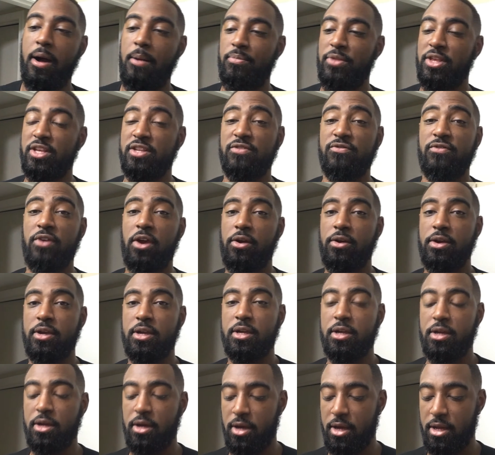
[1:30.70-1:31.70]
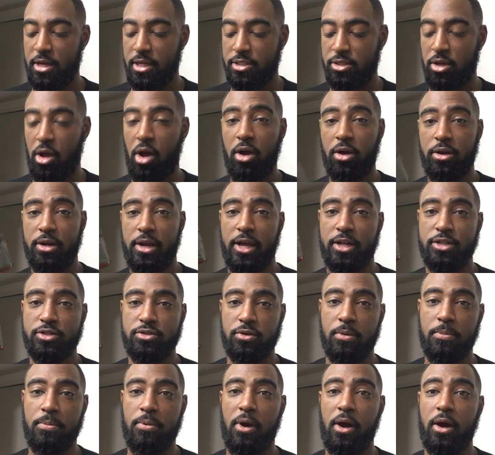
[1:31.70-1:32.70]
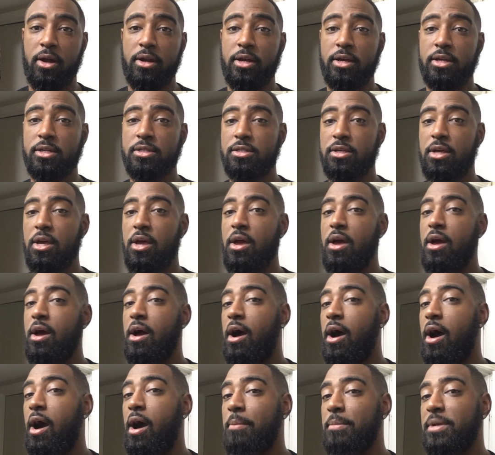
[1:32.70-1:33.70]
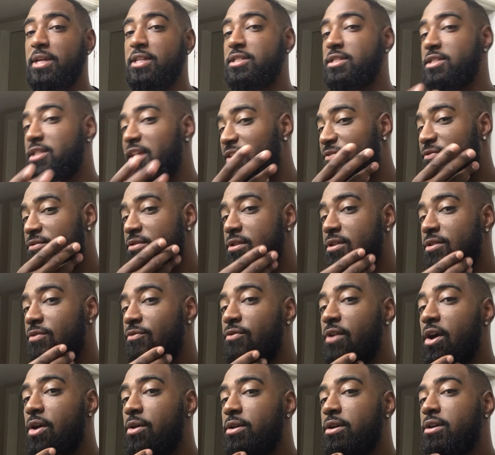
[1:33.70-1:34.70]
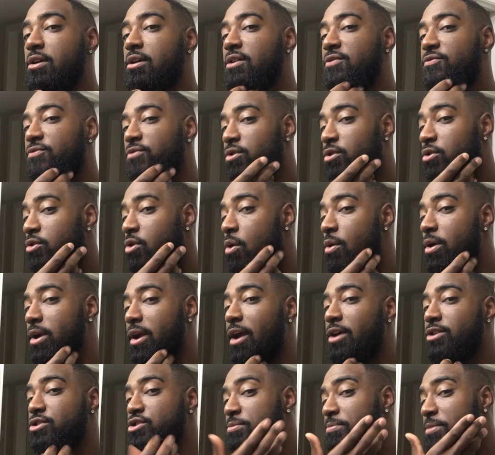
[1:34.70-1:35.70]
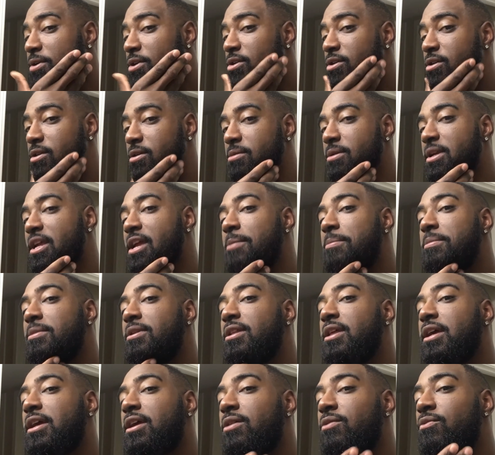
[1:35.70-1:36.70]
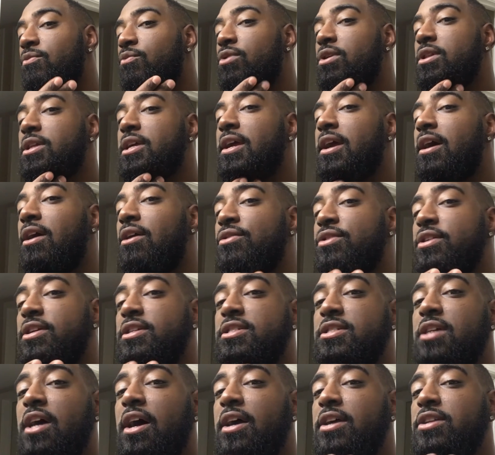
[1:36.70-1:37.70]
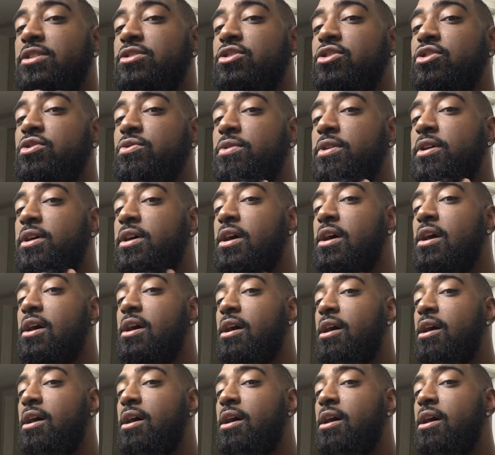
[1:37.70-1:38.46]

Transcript: It's very good. It's all natural product. It's definitely very good for growing out your beard and keeping like a really healthy shine to it.